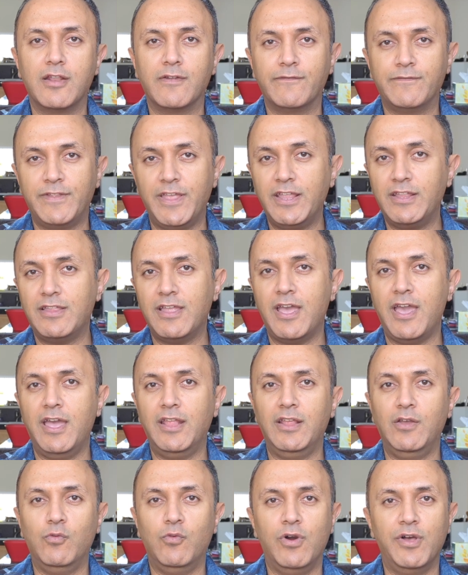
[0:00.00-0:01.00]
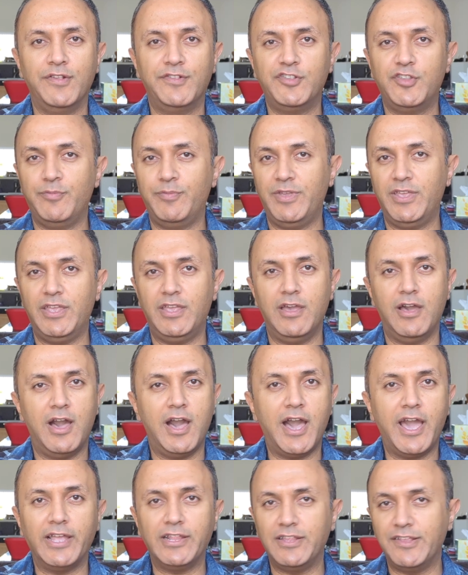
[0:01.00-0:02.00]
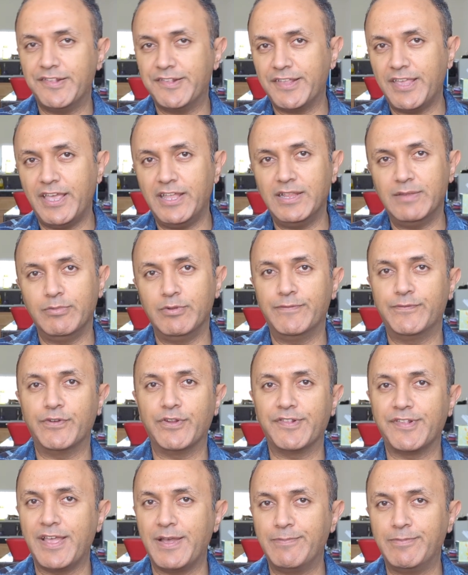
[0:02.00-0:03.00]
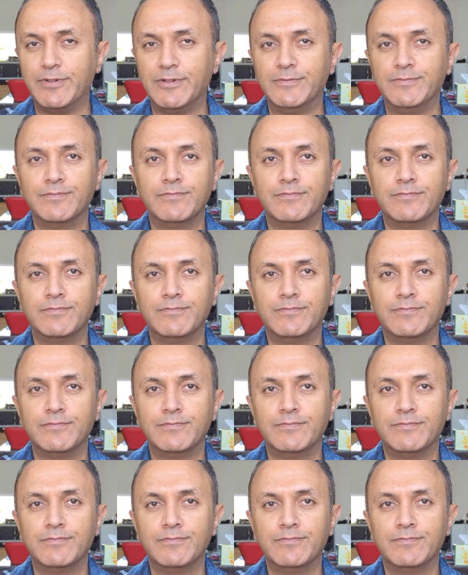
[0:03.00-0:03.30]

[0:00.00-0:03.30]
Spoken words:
of data and it wants to be highly scalable, for example?